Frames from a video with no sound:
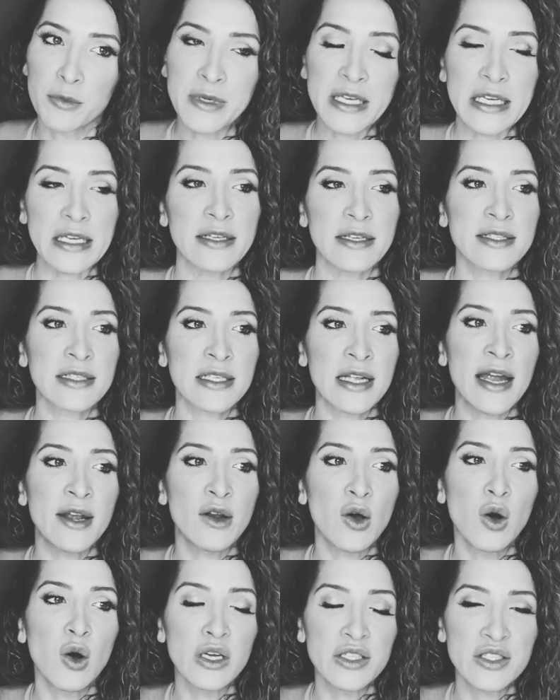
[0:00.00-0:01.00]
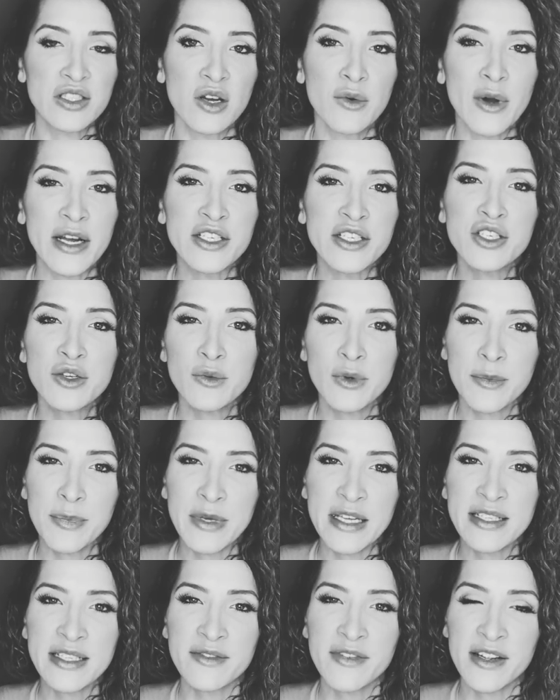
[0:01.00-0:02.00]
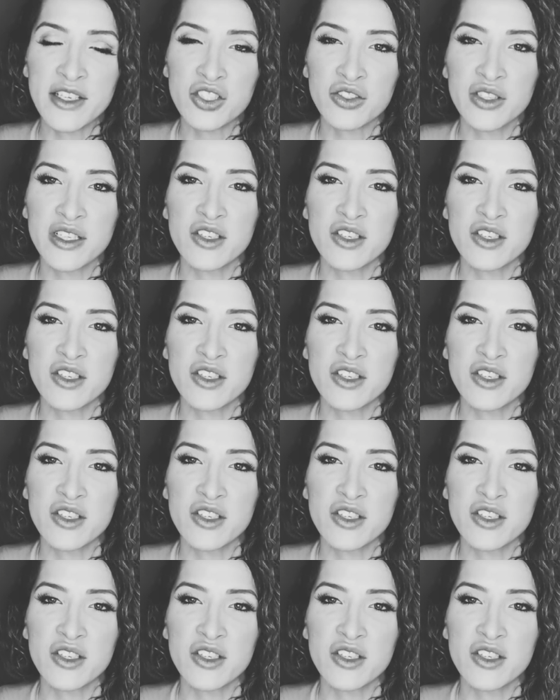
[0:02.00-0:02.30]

My older sister told us